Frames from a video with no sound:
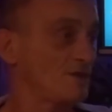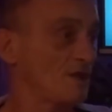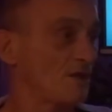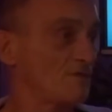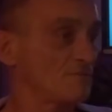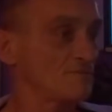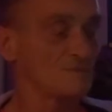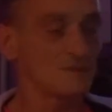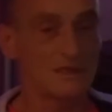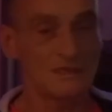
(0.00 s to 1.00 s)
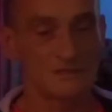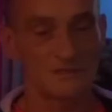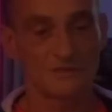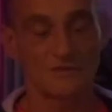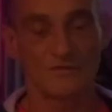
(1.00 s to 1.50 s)
you know, and into
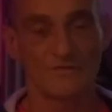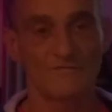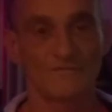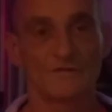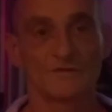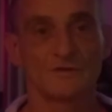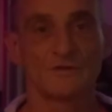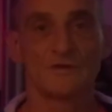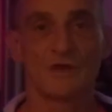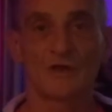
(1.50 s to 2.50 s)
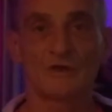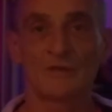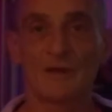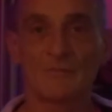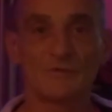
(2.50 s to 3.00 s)
sort of learning
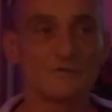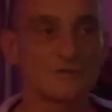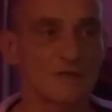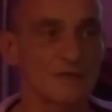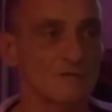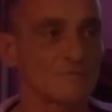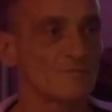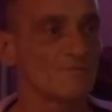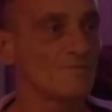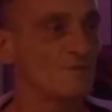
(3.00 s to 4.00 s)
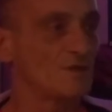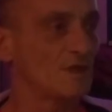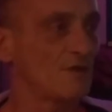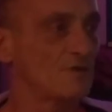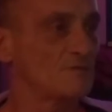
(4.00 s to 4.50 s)
about music, you
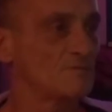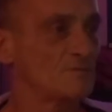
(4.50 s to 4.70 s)
know, and